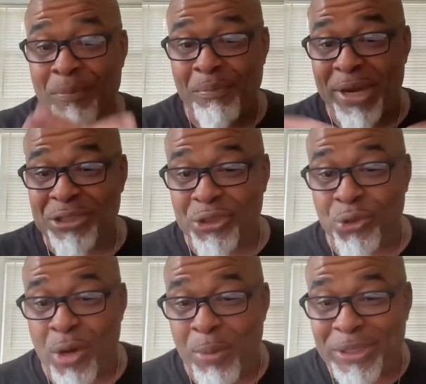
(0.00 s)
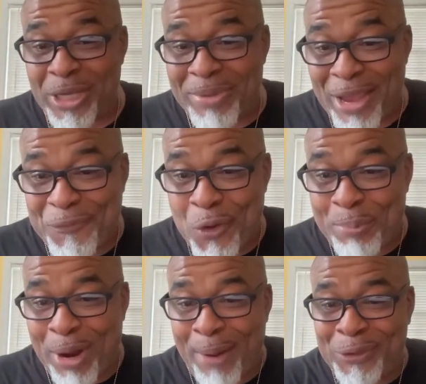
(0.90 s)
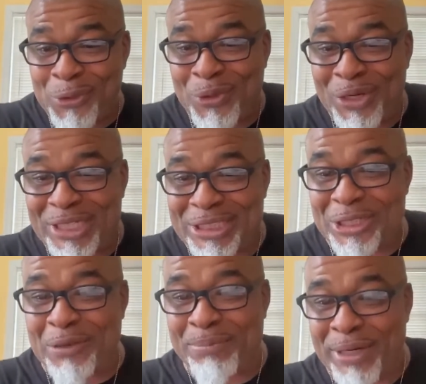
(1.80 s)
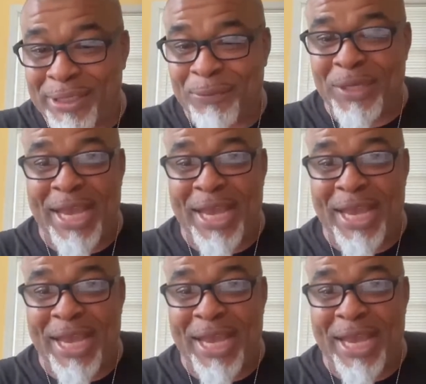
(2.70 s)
mesh the two up. What's up, for Barbecue? Good to see you, brother.